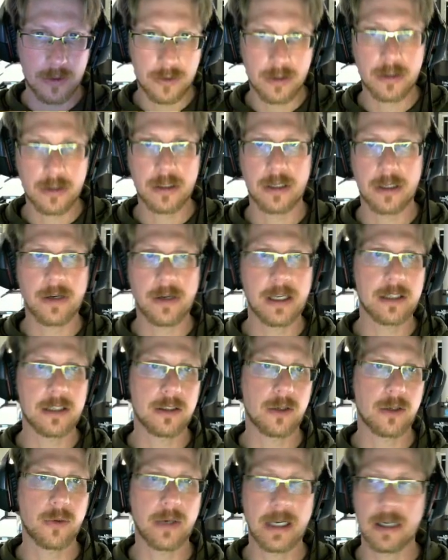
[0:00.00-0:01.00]
I'm going to go ahead
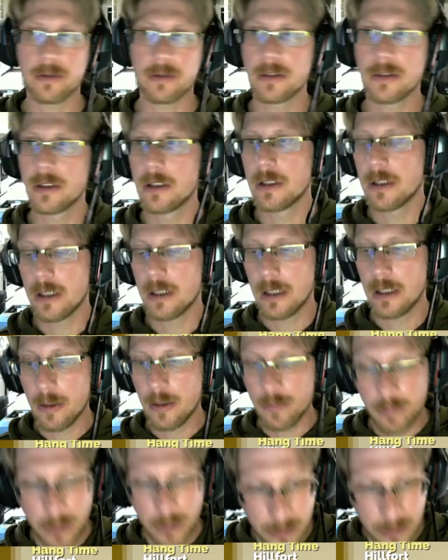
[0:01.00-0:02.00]
and quit out.
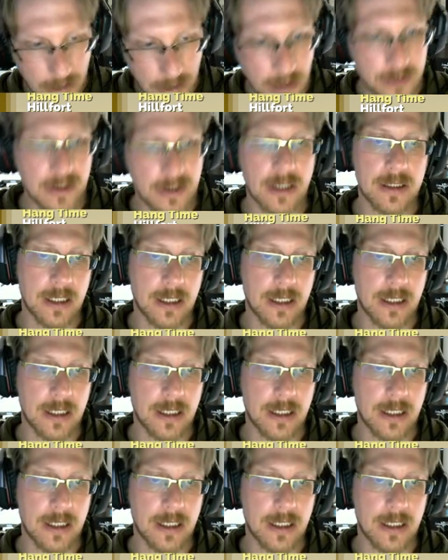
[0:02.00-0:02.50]
But you guys get the